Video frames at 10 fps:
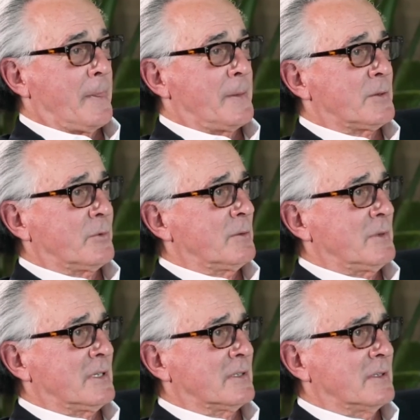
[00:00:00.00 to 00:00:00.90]
And they said, What do you
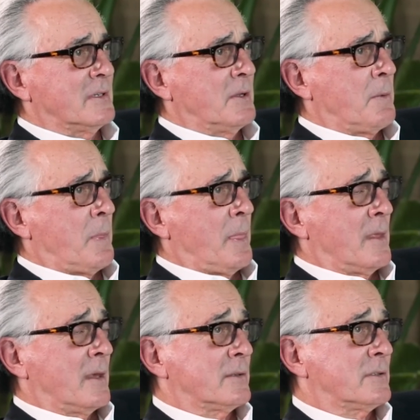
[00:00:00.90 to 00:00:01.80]
mean?
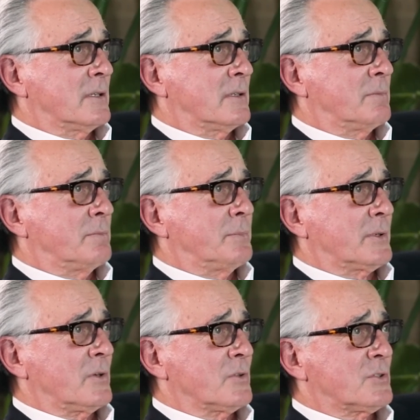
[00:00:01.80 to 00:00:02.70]
I said,
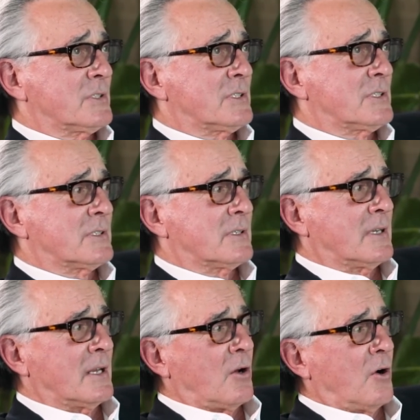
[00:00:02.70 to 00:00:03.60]
Because it's
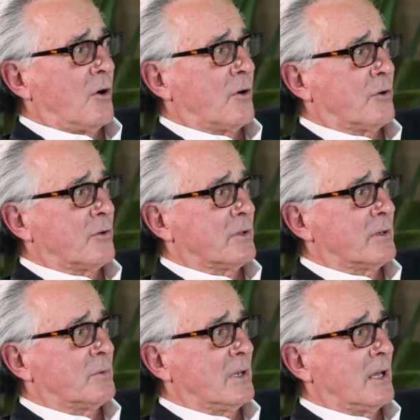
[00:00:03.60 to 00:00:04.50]
kind of harder
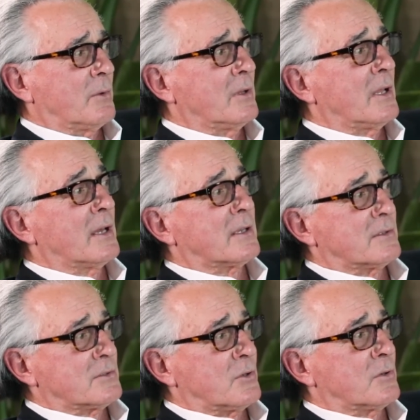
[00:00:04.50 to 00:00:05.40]
than we like. We like
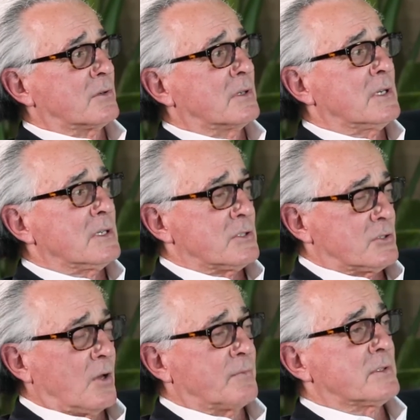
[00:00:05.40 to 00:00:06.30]
certain
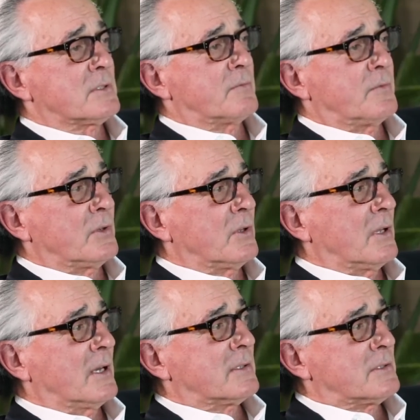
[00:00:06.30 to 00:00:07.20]
softness and feel
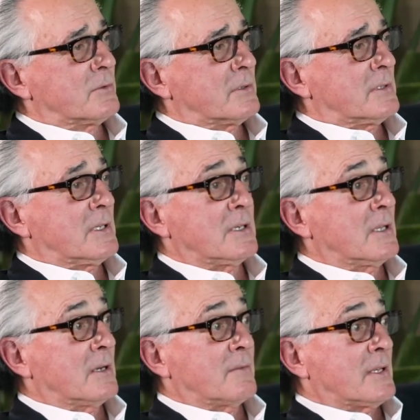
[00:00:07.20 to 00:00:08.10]
like here, and, and
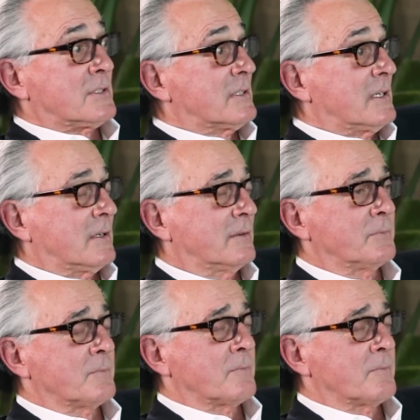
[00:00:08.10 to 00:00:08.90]
none of that's there.